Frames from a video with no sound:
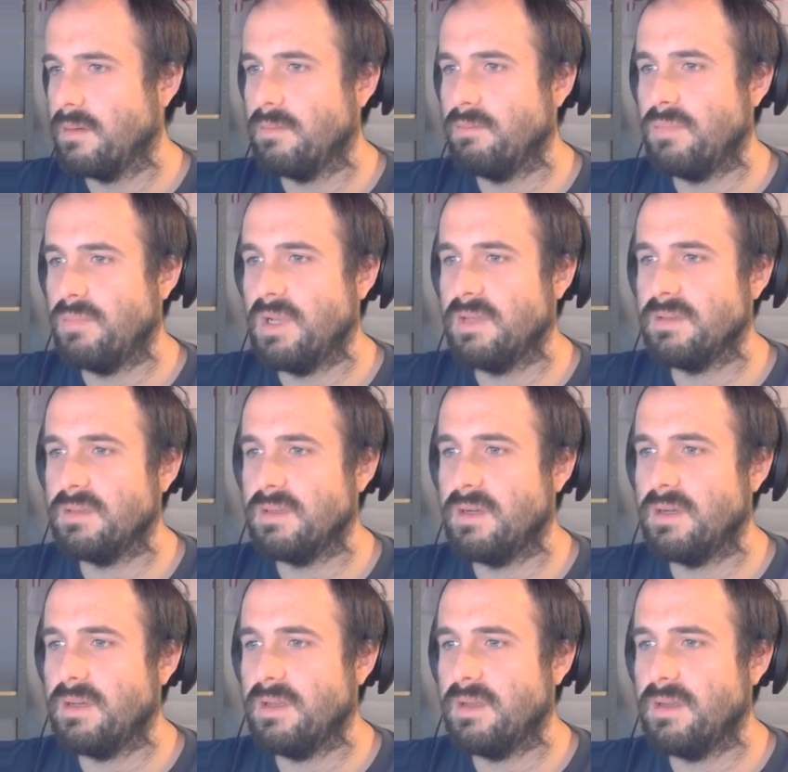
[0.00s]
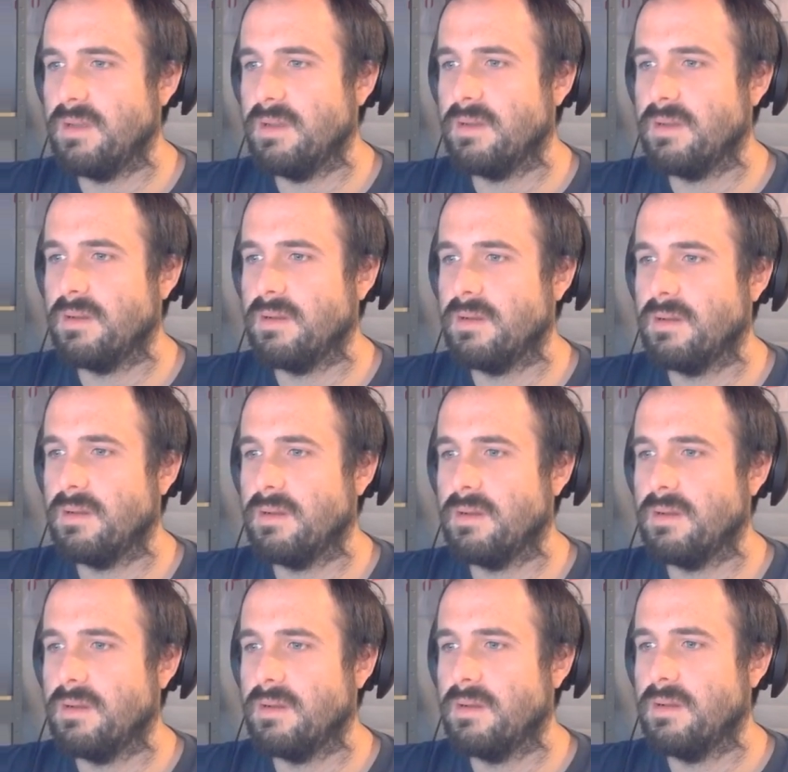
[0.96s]
da-da-da.
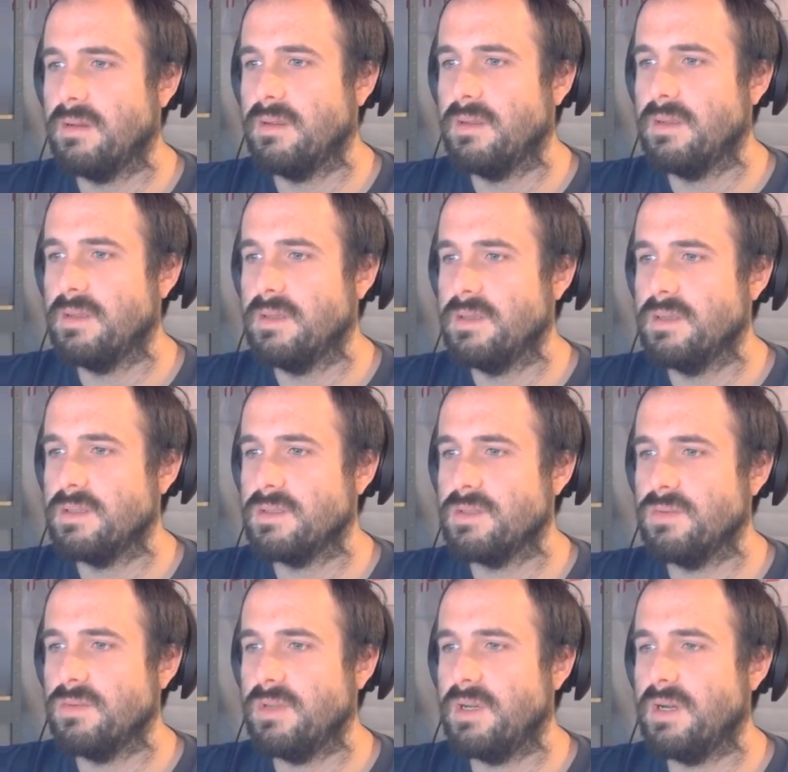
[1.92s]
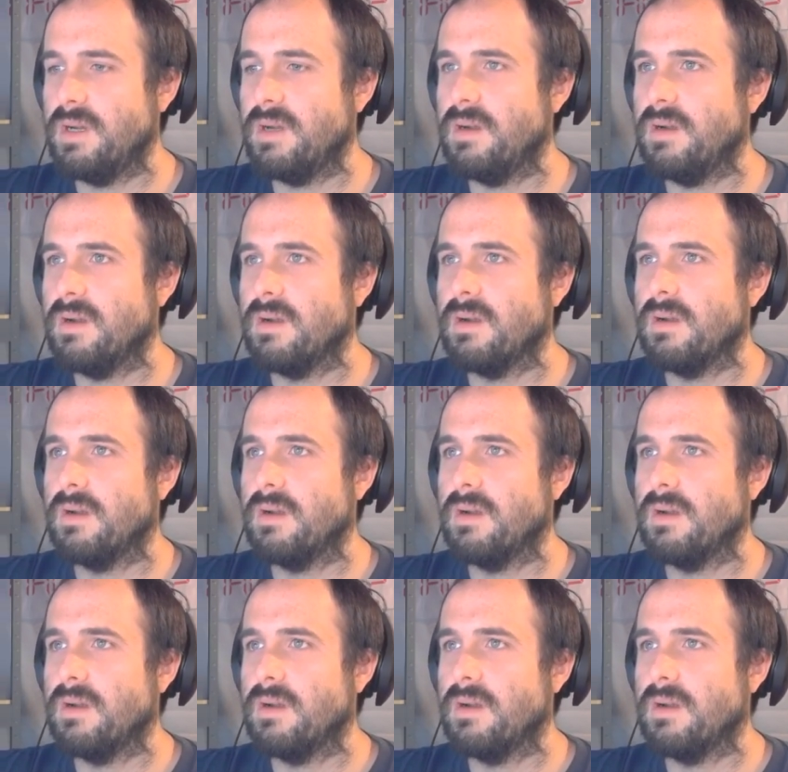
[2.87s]
So there,